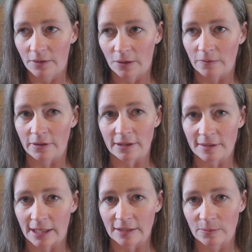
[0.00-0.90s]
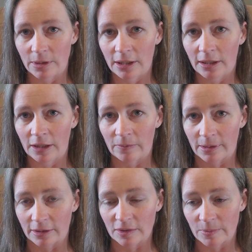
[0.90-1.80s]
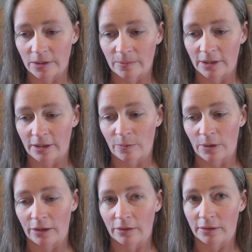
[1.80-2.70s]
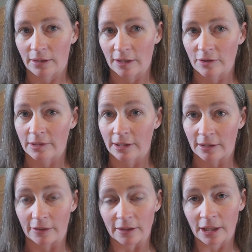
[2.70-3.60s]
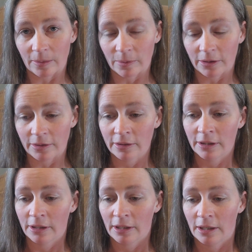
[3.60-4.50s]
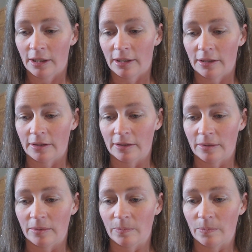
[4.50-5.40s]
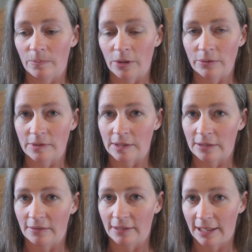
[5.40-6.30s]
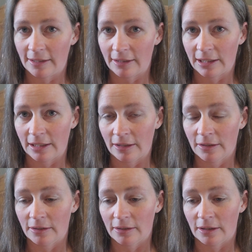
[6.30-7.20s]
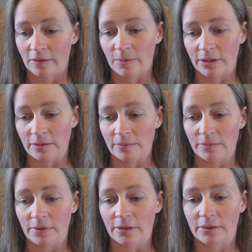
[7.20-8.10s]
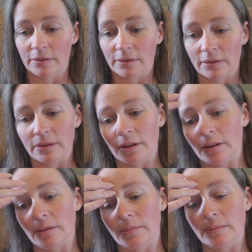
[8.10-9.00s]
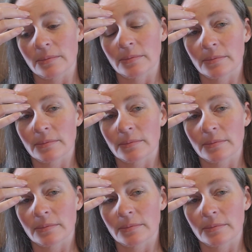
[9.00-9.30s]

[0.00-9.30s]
over this last week. I've been experimenting with actually getting on camera and posting daily. I've been, I